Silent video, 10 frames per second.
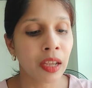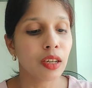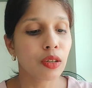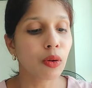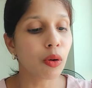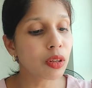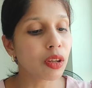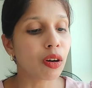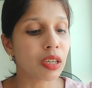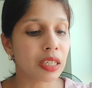to hold the
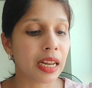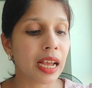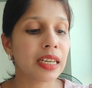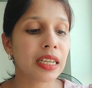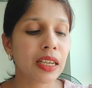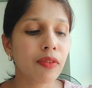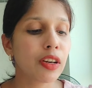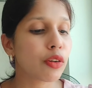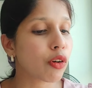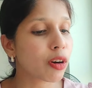auction, and he will
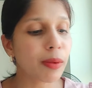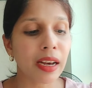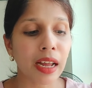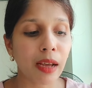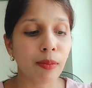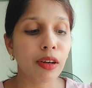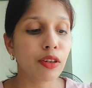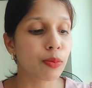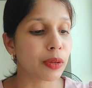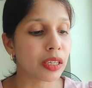not be liable
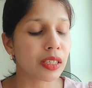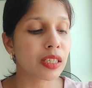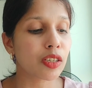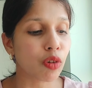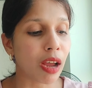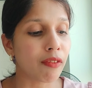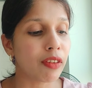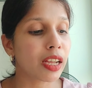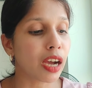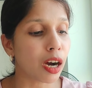to persons
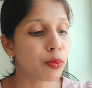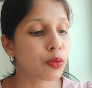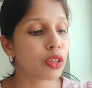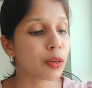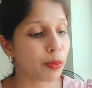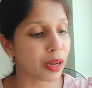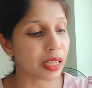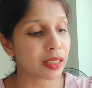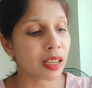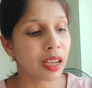travelling up to the place